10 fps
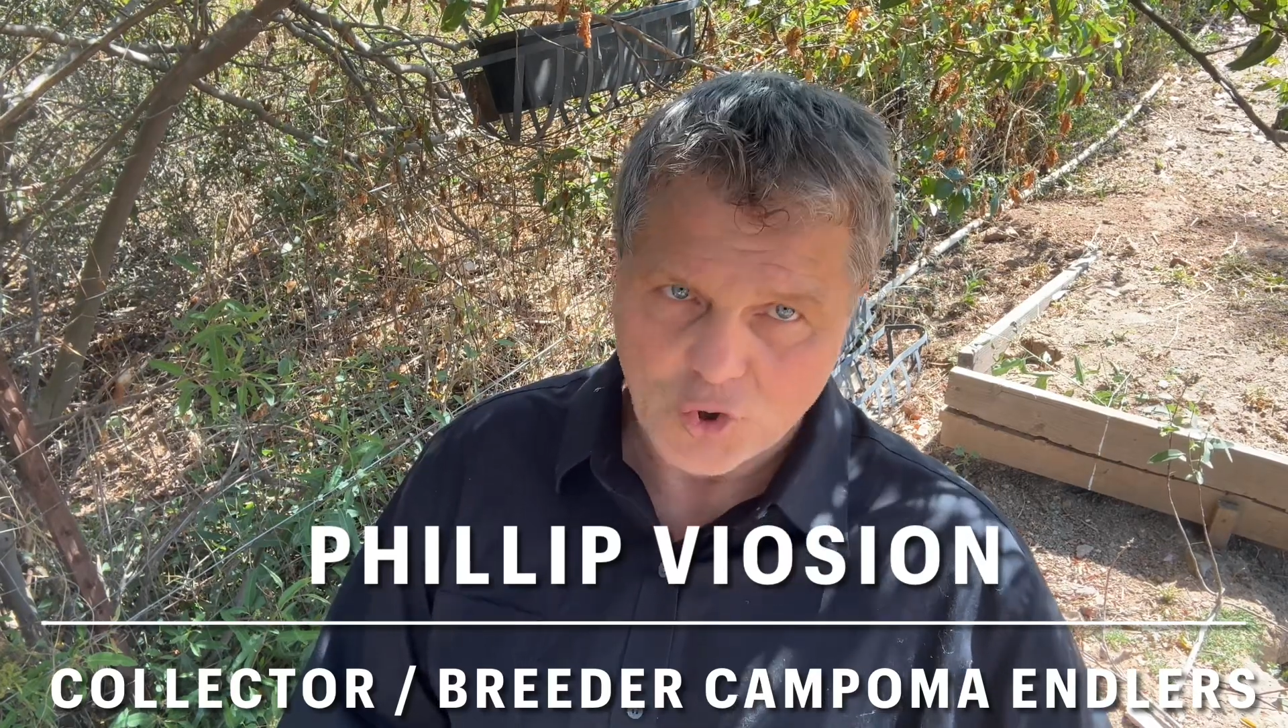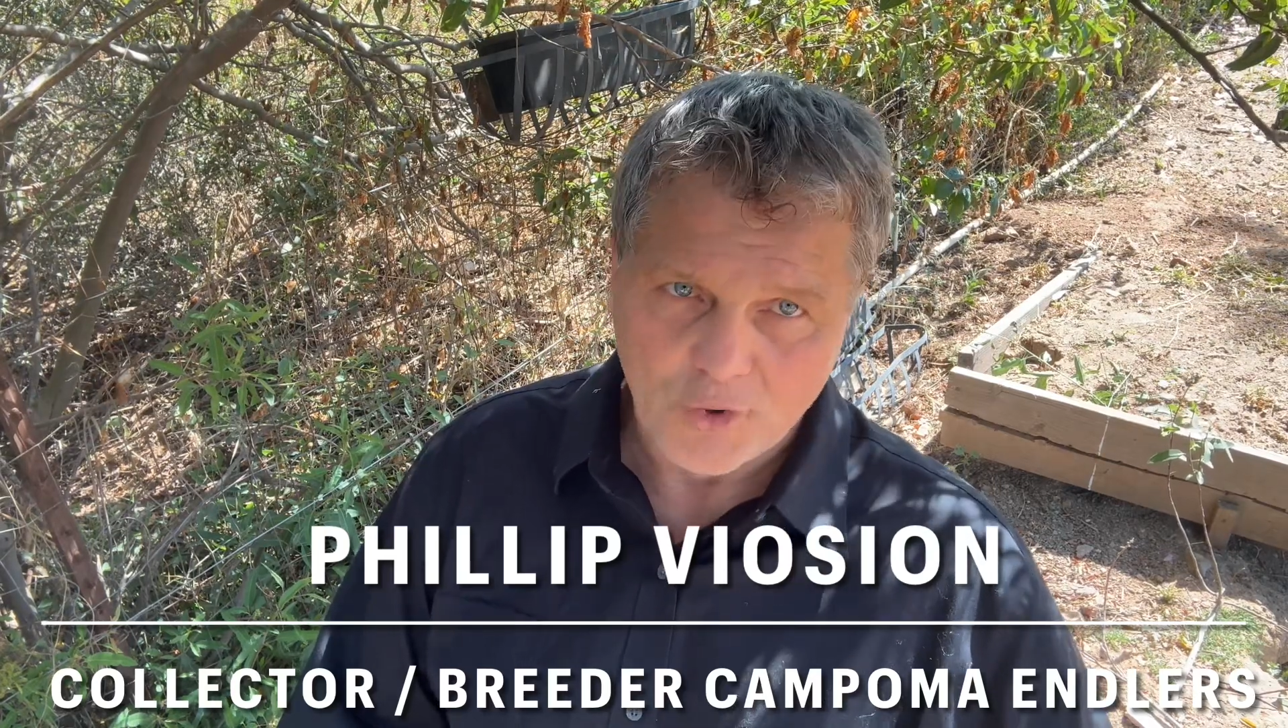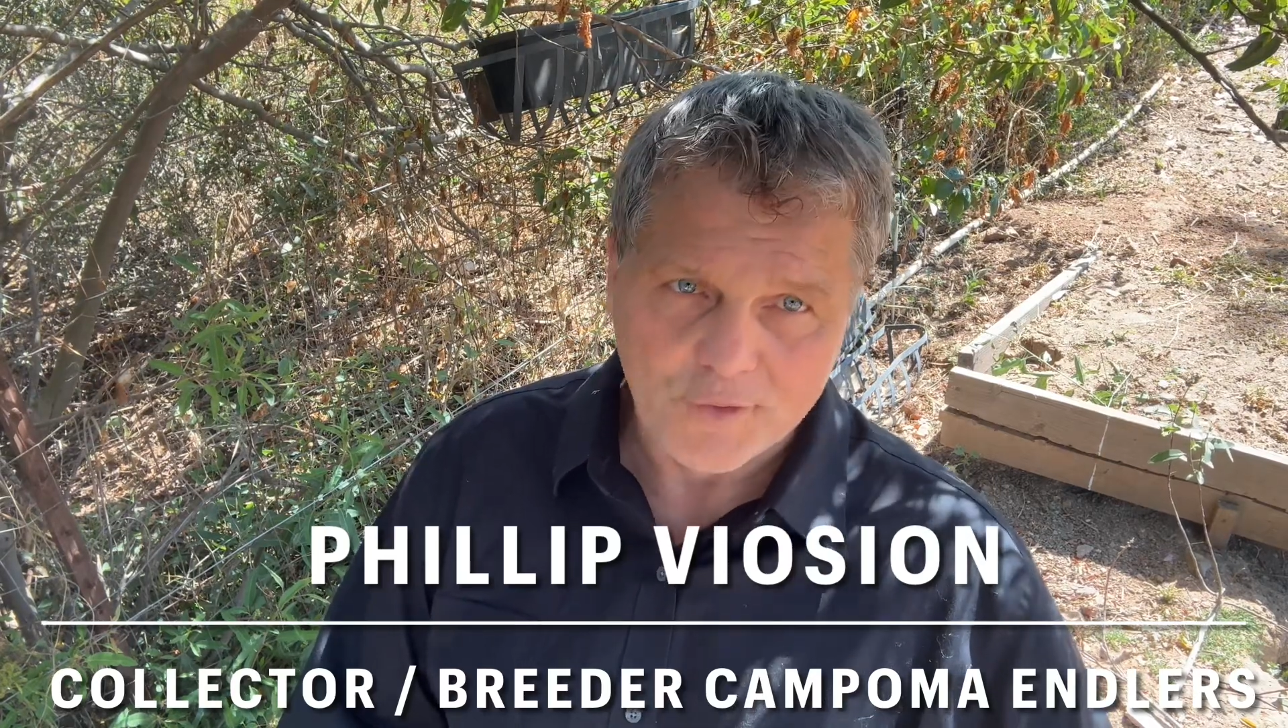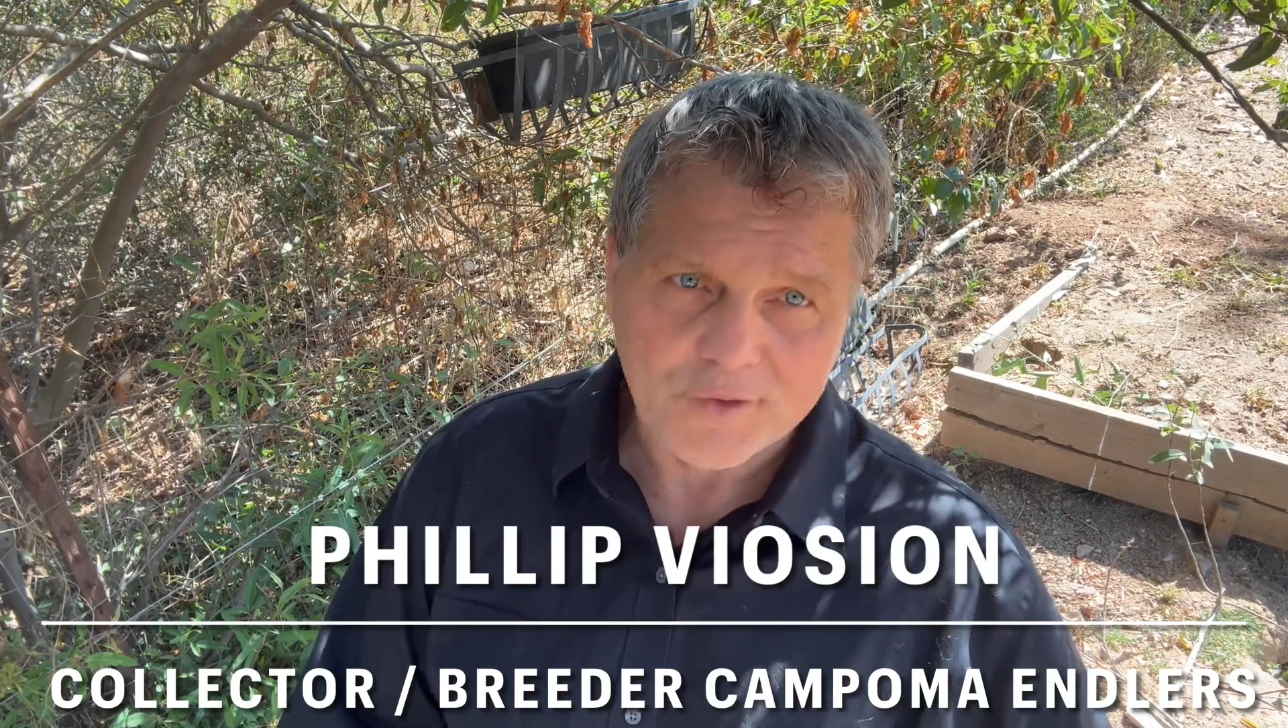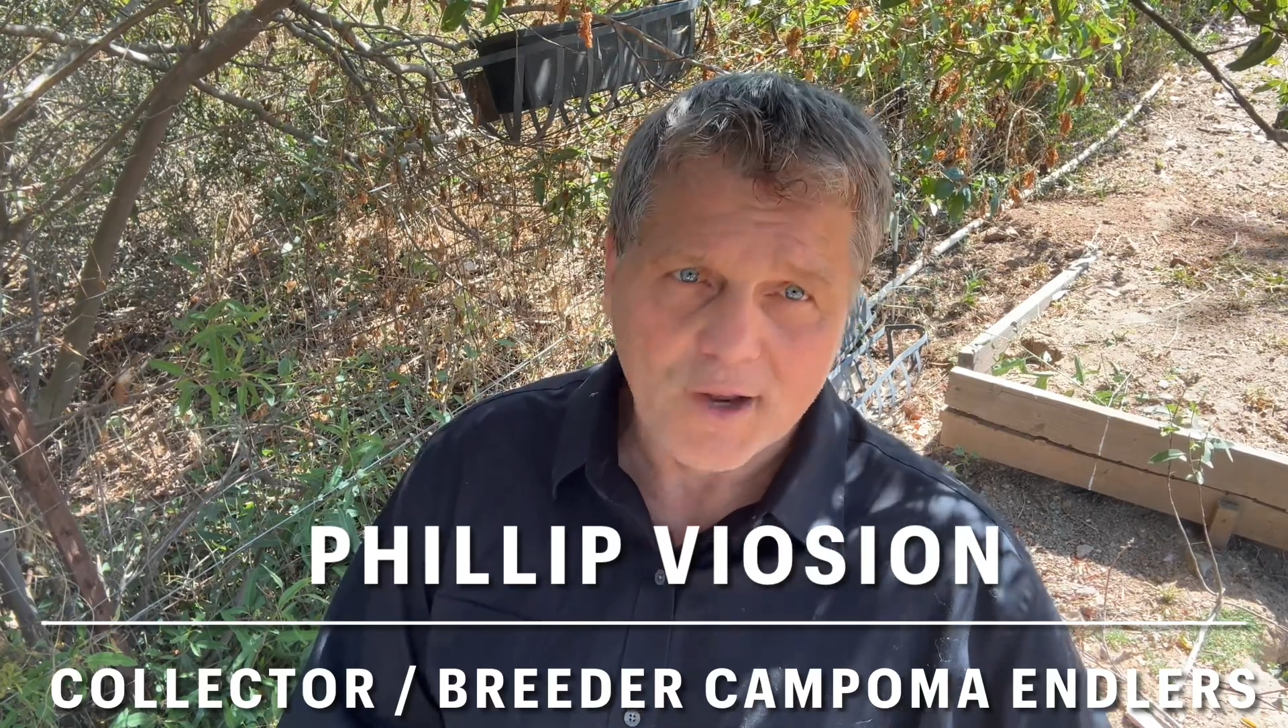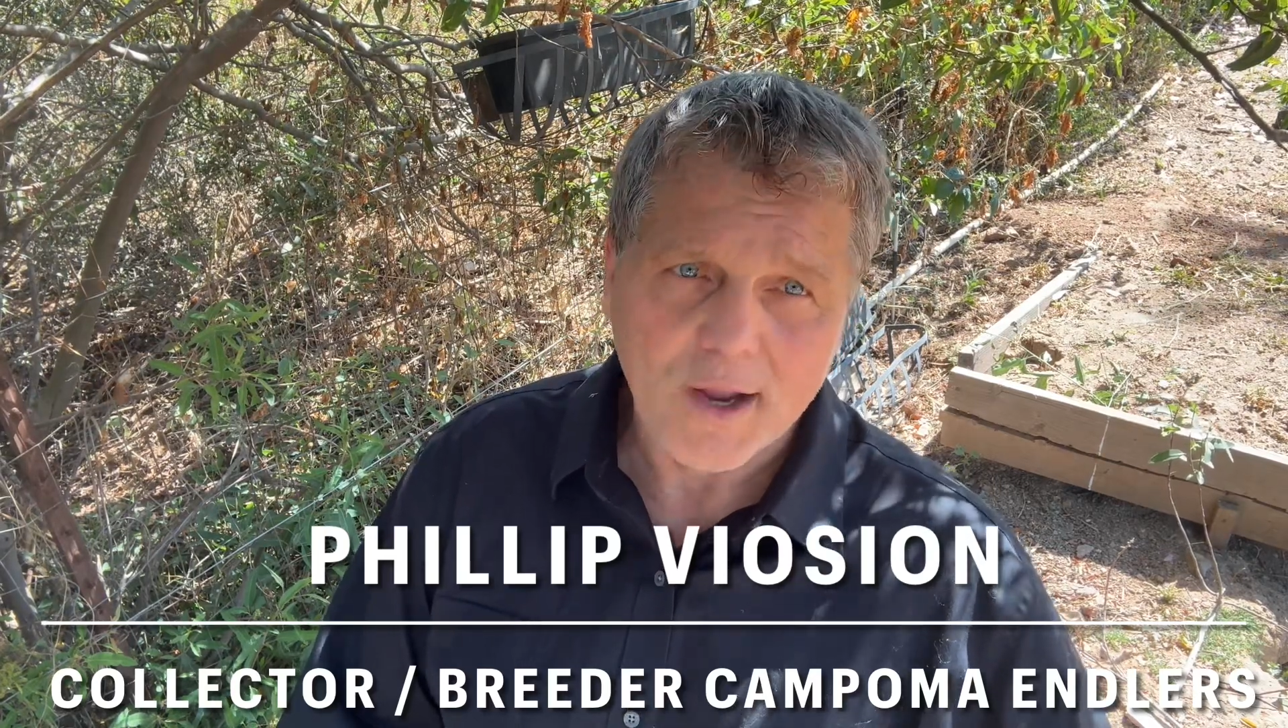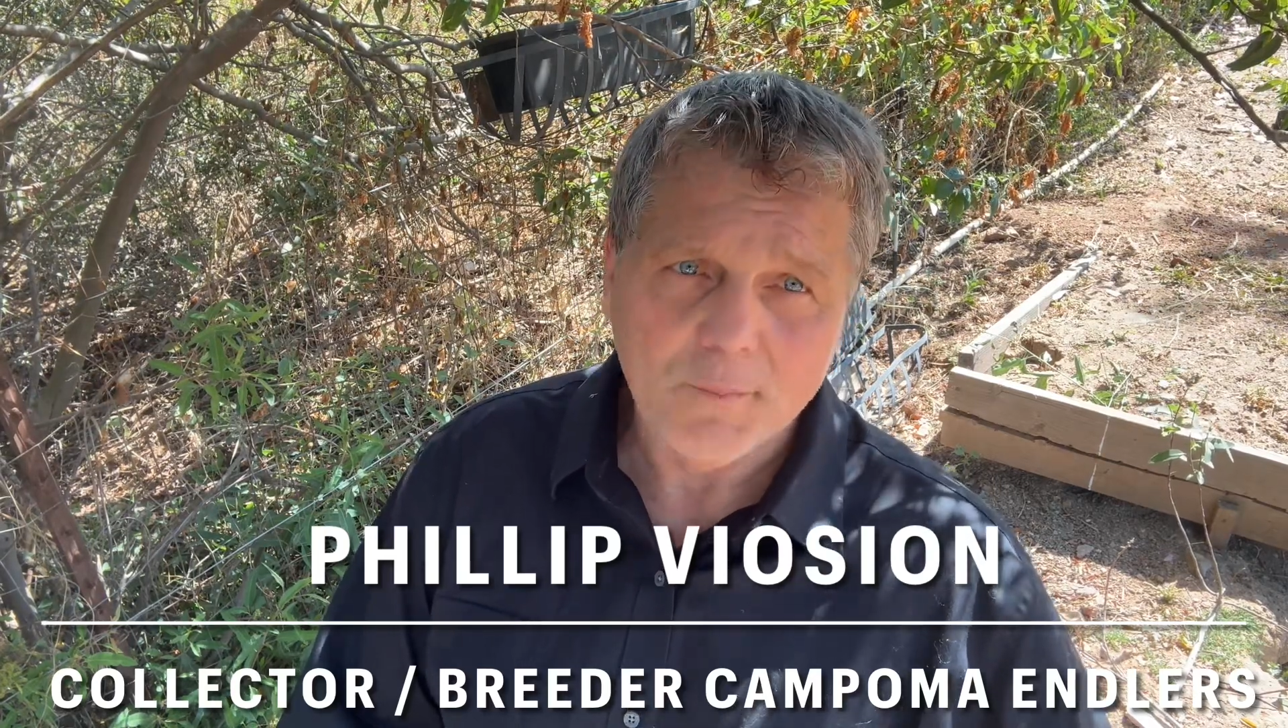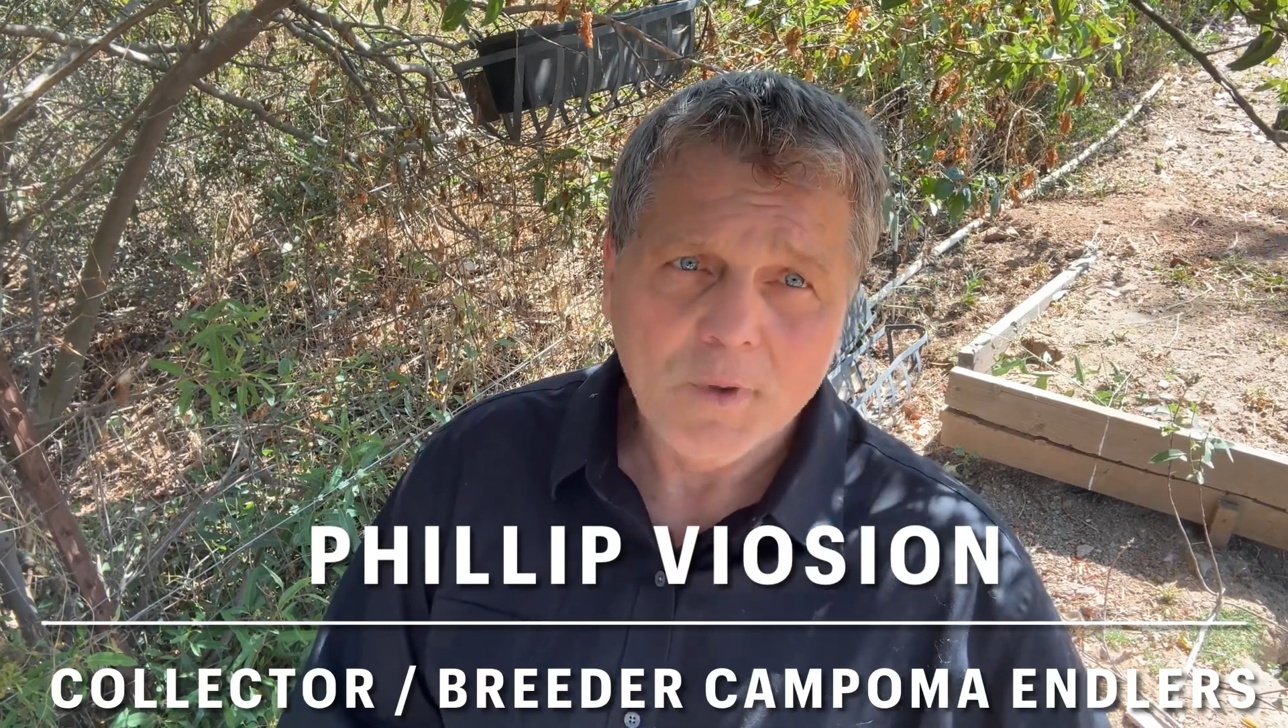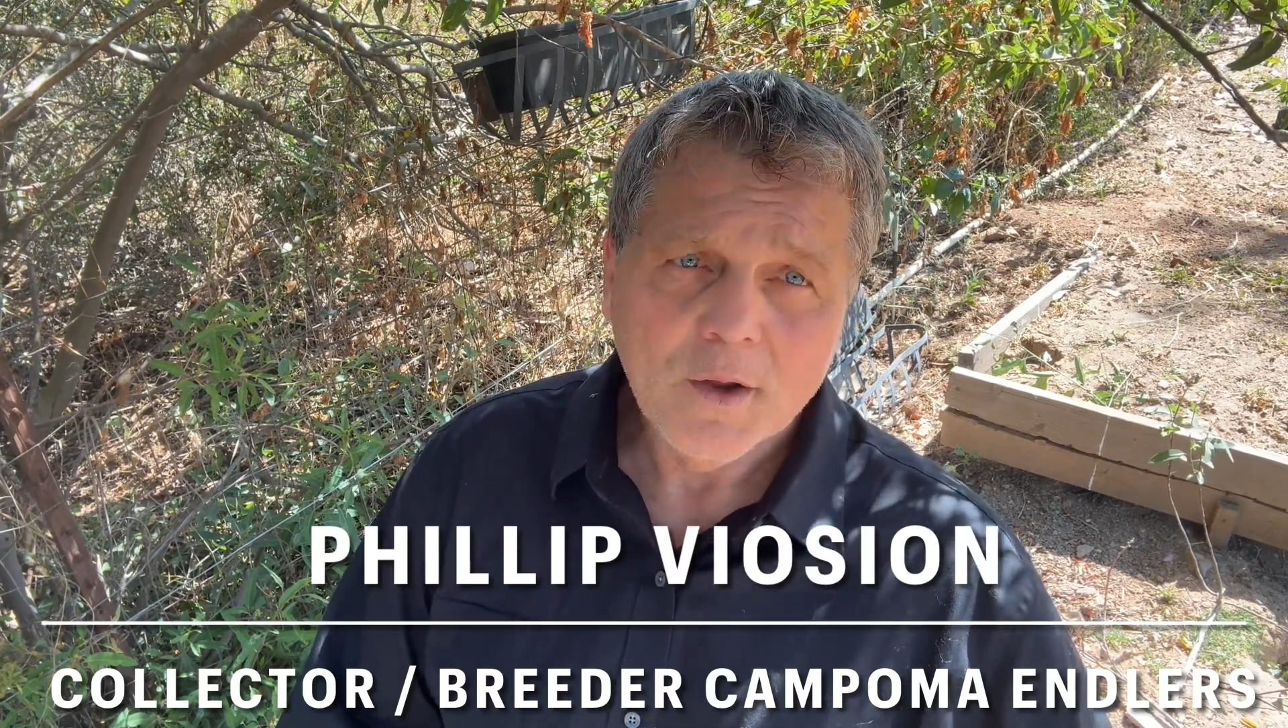all the time.